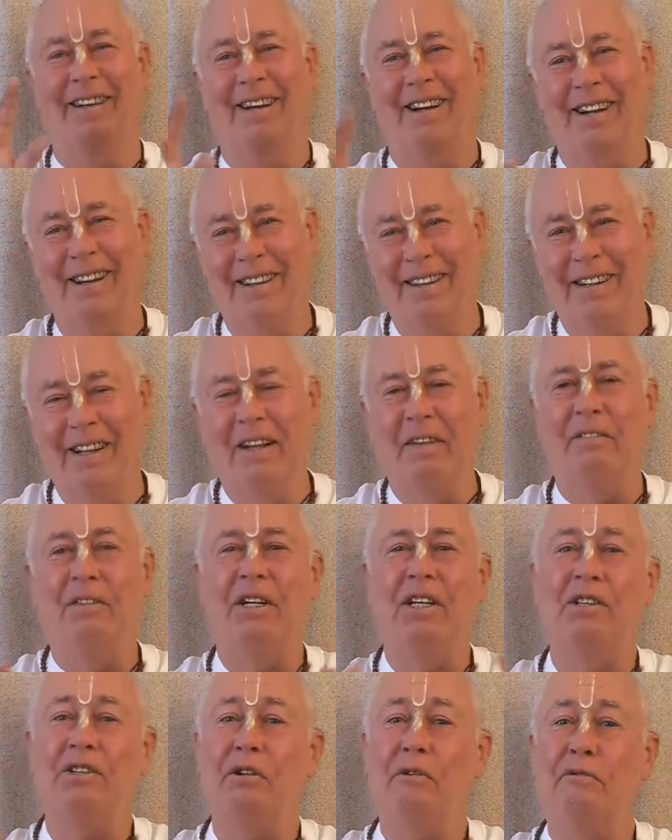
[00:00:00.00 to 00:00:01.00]
but
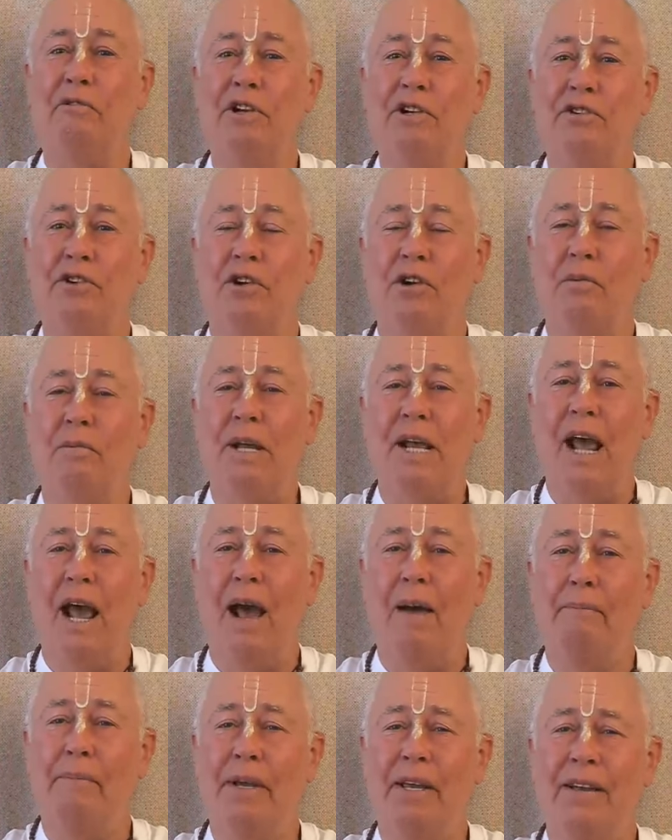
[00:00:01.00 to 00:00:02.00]
is the fish going to be
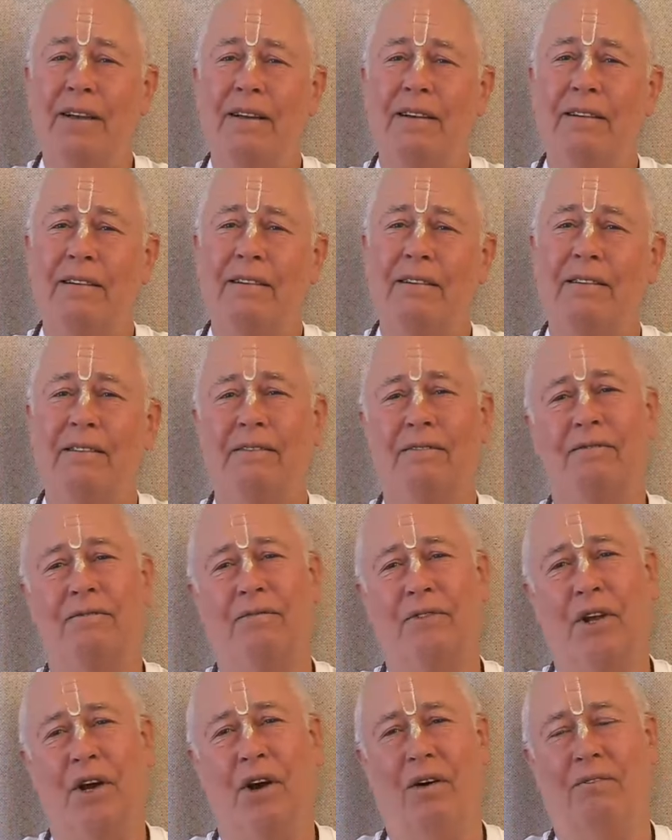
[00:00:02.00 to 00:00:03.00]
happy?
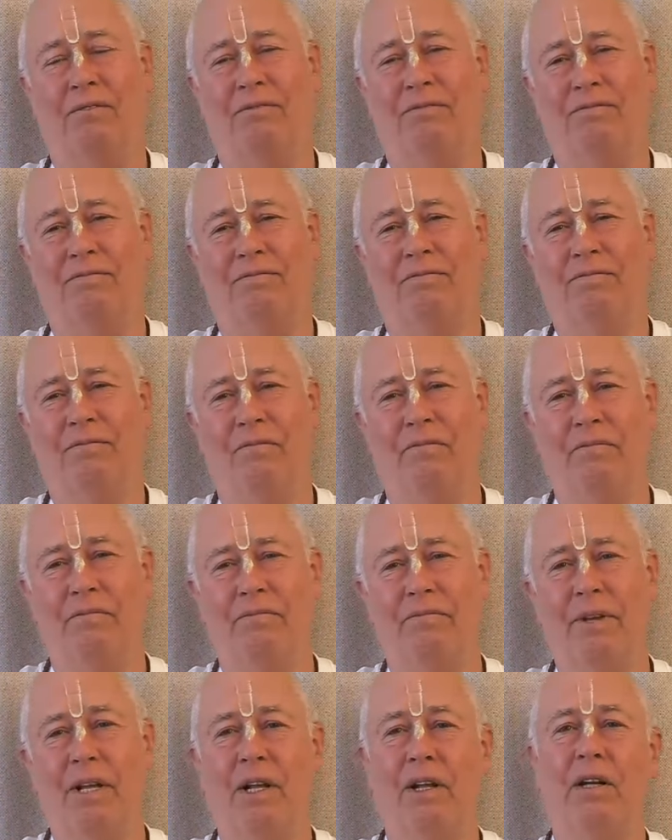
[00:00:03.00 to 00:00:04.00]
No,
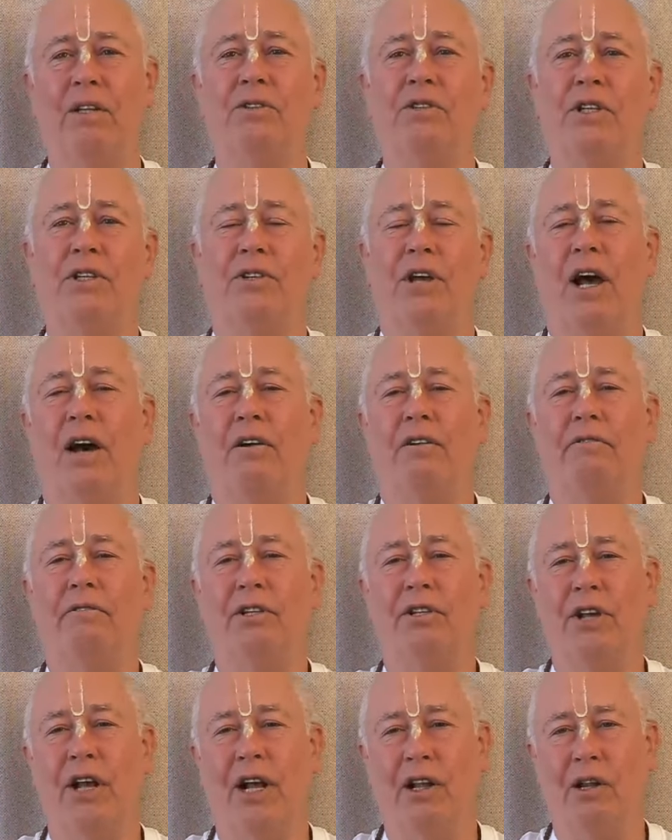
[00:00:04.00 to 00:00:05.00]
because he's out of
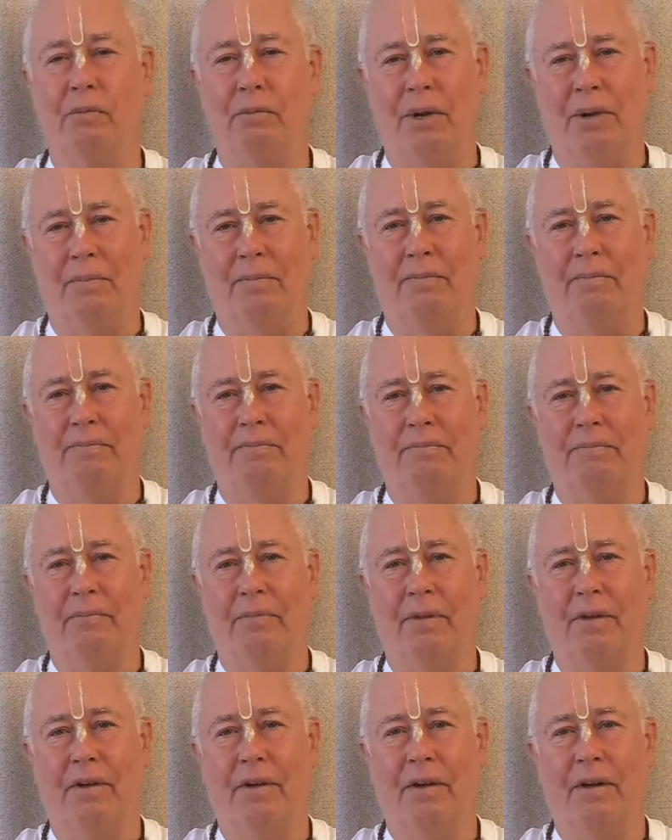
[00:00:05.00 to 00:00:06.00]
his element.
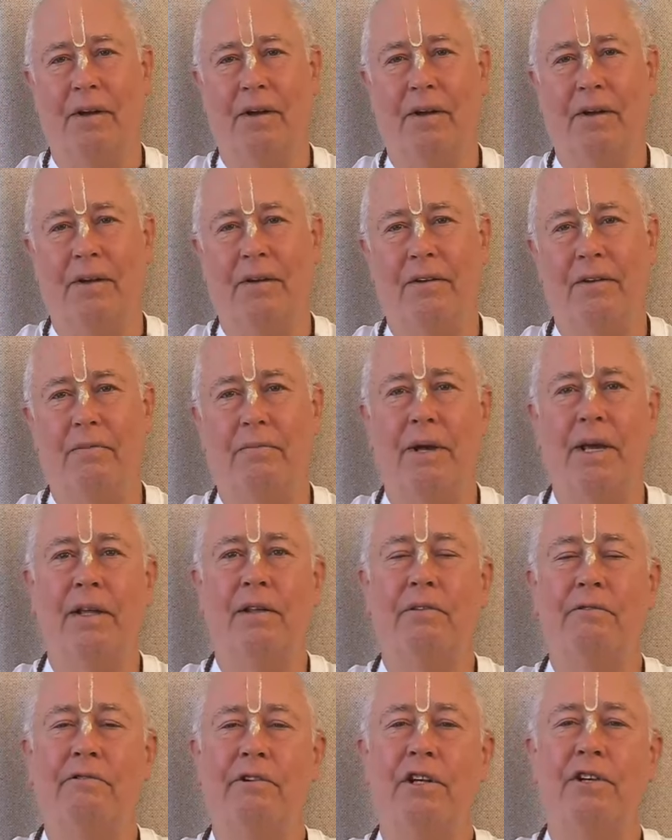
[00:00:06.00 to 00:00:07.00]
To make
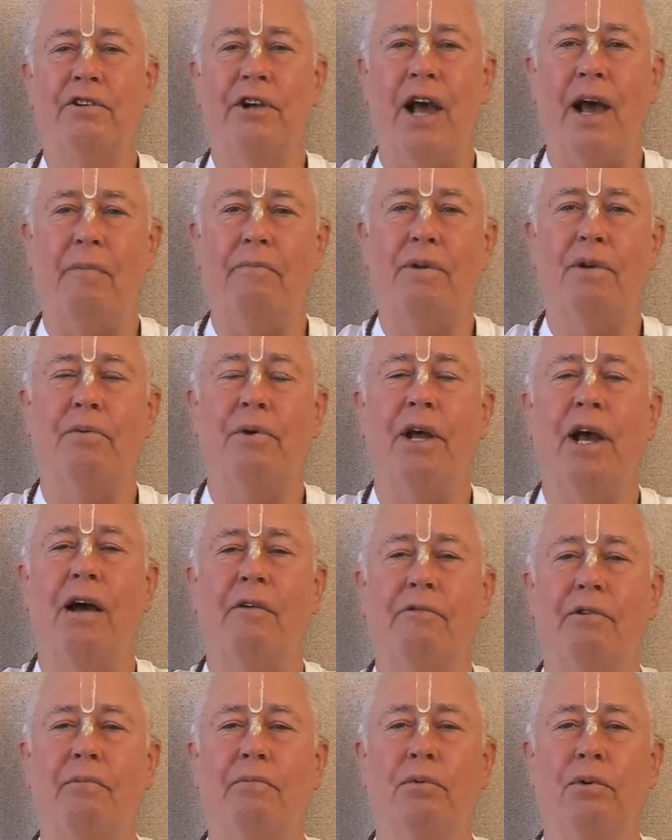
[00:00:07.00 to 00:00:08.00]
the fish happy, we
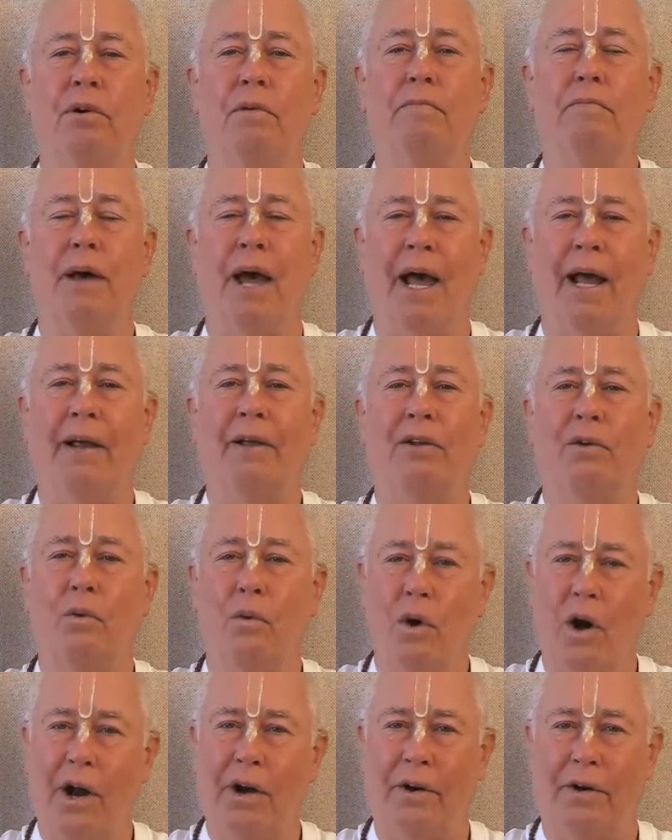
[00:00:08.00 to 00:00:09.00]
have to put him back in the
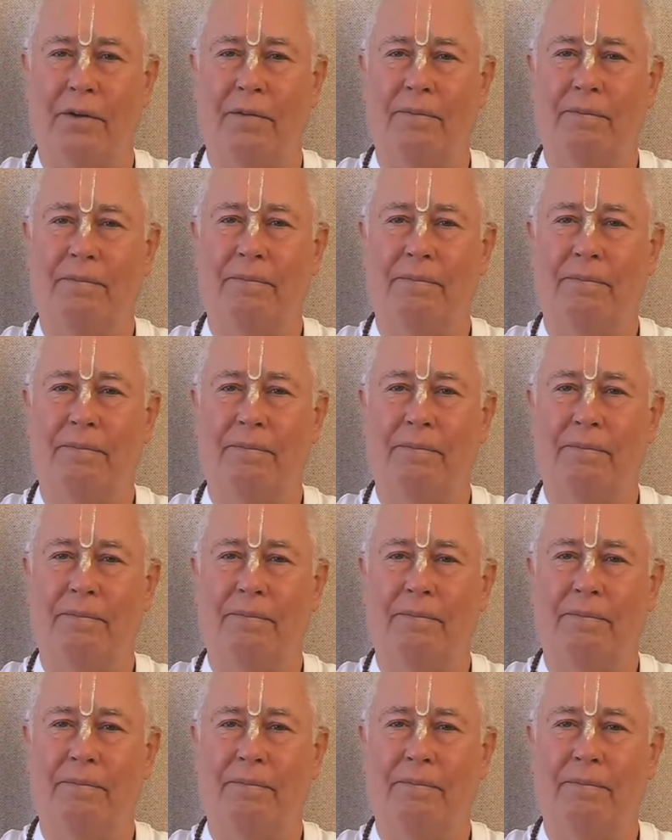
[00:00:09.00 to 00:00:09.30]
water.